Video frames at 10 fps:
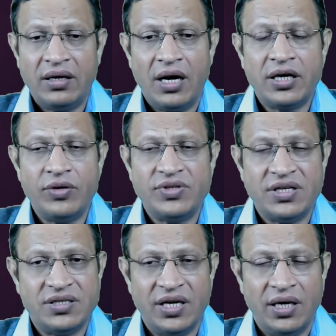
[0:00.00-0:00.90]
elective
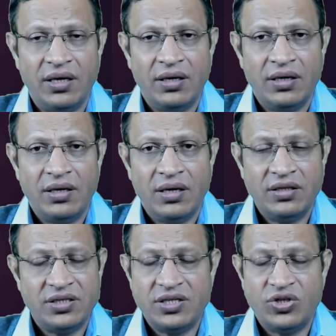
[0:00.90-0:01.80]
surgery,
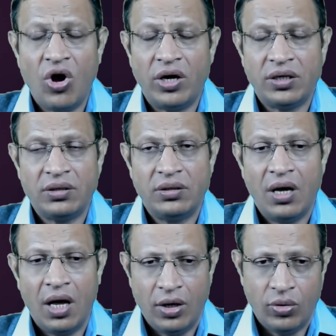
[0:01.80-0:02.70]
this is not
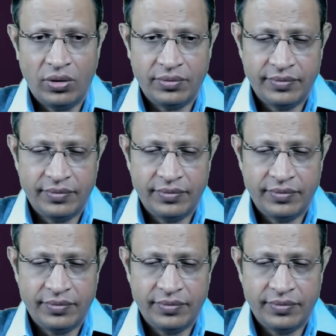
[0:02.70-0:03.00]
allowed.